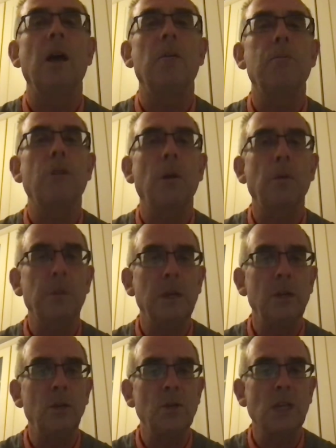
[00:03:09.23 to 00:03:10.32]
Probably
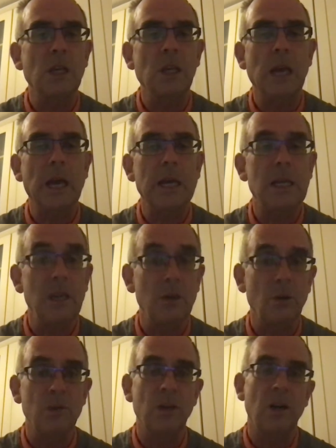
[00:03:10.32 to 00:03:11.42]
using
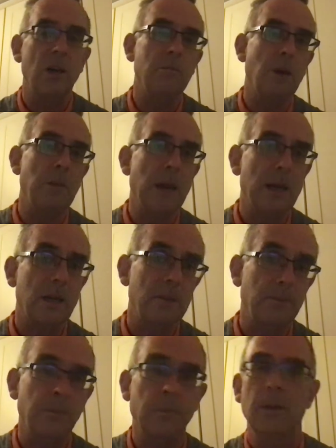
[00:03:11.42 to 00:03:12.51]
Keynote on my Mac,
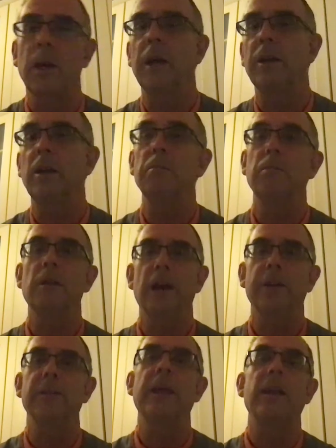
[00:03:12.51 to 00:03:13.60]
and
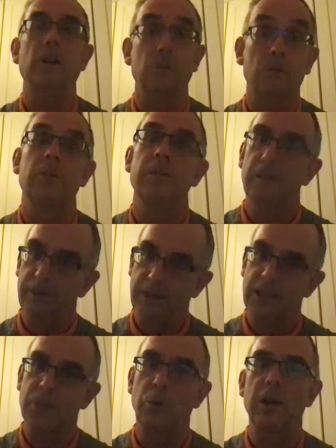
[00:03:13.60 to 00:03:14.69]
then
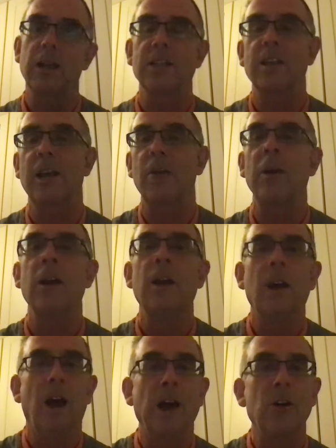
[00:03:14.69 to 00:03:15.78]
this is where it gets hairy.
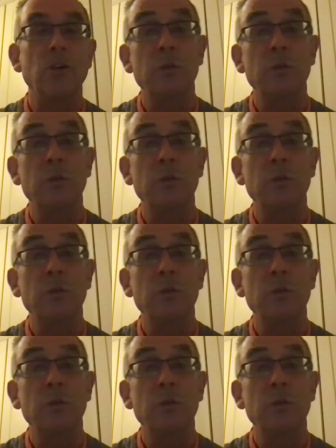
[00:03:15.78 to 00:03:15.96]
I'm going to